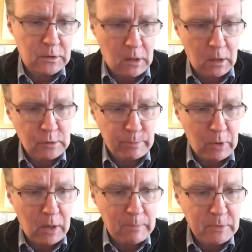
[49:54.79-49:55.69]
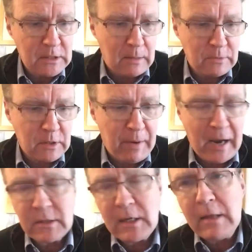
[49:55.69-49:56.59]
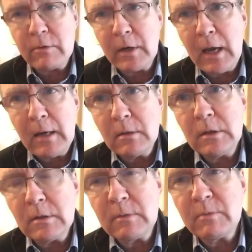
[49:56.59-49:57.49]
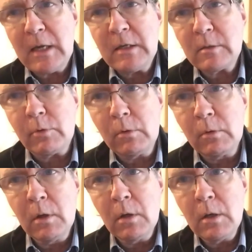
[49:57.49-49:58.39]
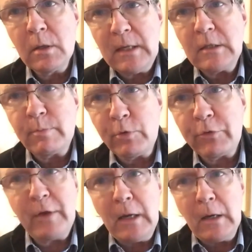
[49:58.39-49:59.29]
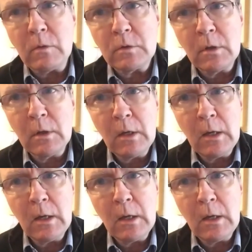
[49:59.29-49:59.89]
you could start to put Umpty Dumpty back together again and do some sensible, sensible things.